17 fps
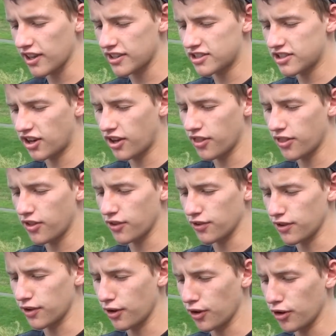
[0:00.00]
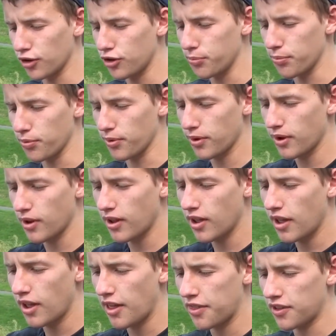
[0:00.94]
it's on the little loop
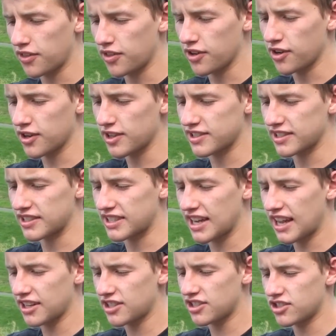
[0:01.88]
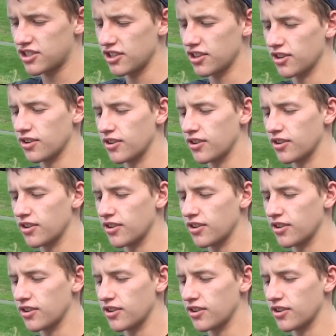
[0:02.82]
that the hook is attached to.